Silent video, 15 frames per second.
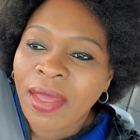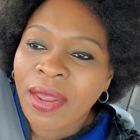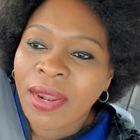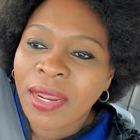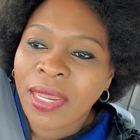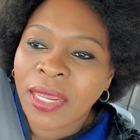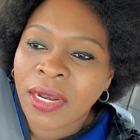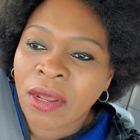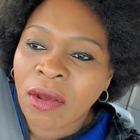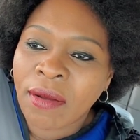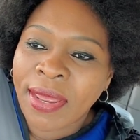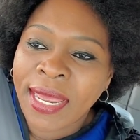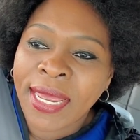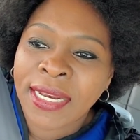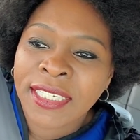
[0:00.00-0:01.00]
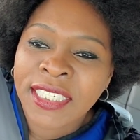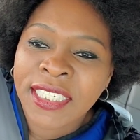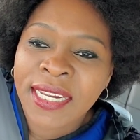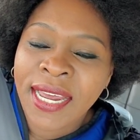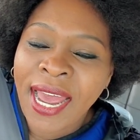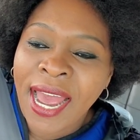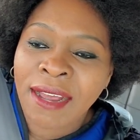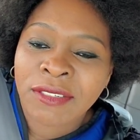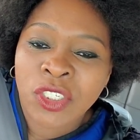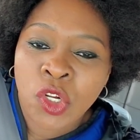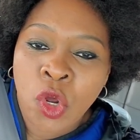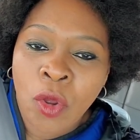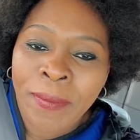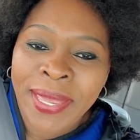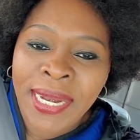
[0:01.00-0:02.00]
And she has
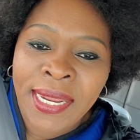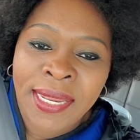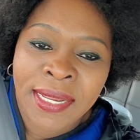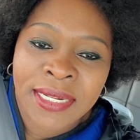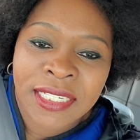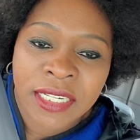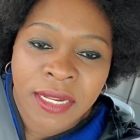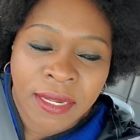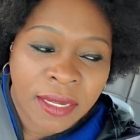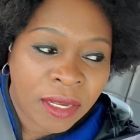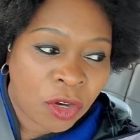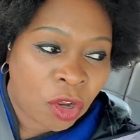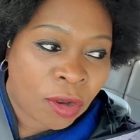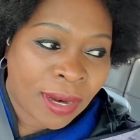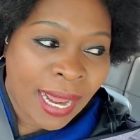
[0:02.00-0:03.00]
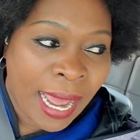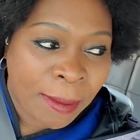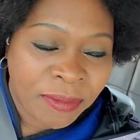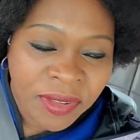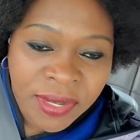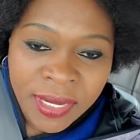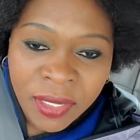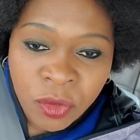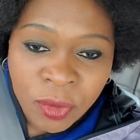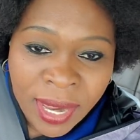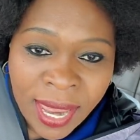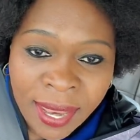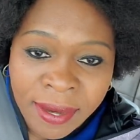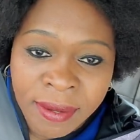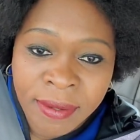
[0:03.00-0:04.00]
so many, rap shit
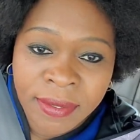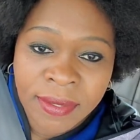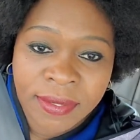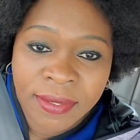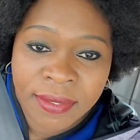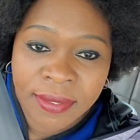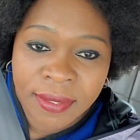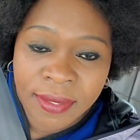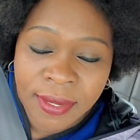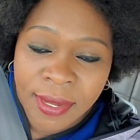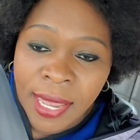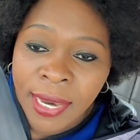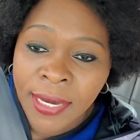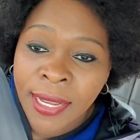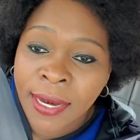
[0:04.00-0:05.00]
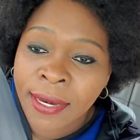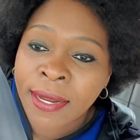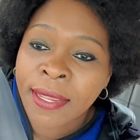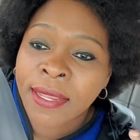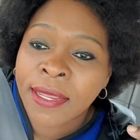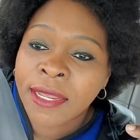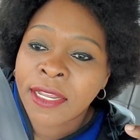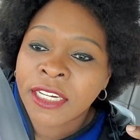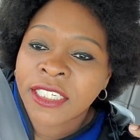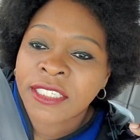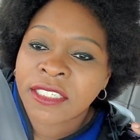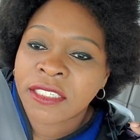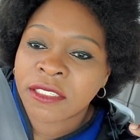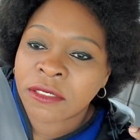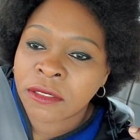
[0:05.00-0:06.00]
together. And then,
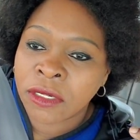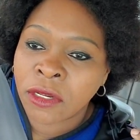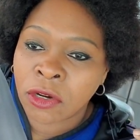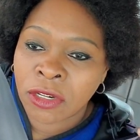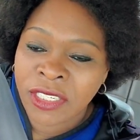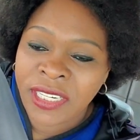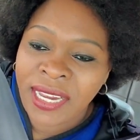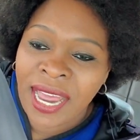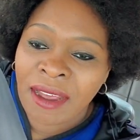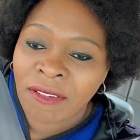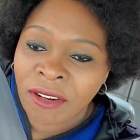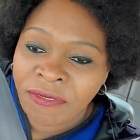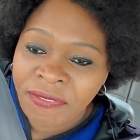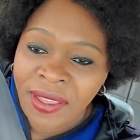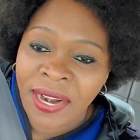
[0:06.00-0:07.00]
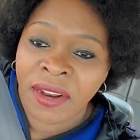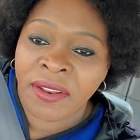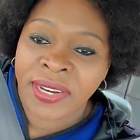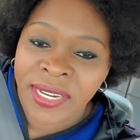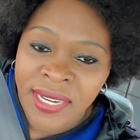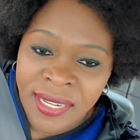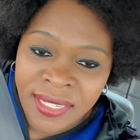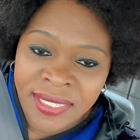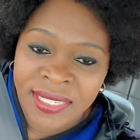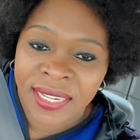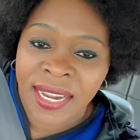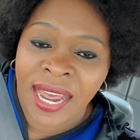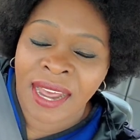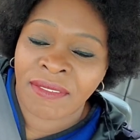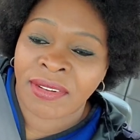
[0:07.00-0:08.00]
she have a felony, she
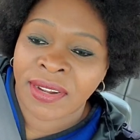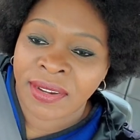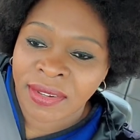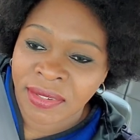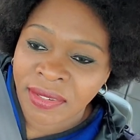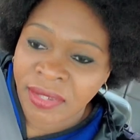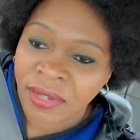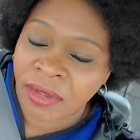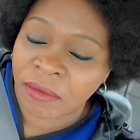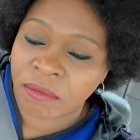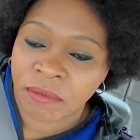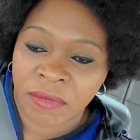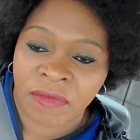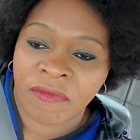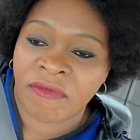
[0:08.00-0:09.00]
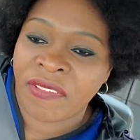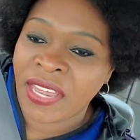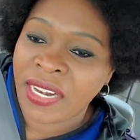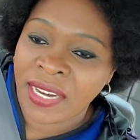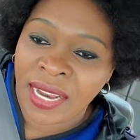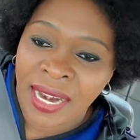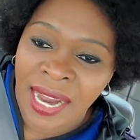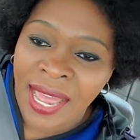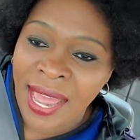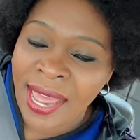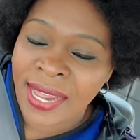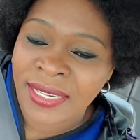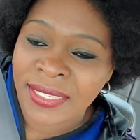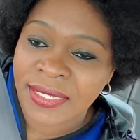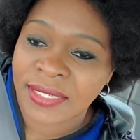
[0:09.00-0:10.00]
have a
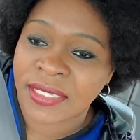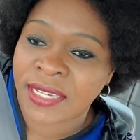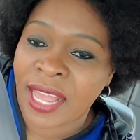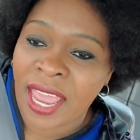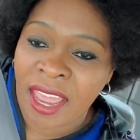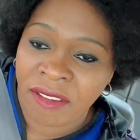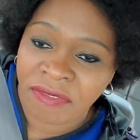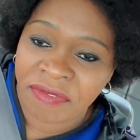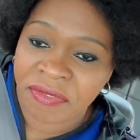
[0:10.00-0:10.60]
vandalized, theft,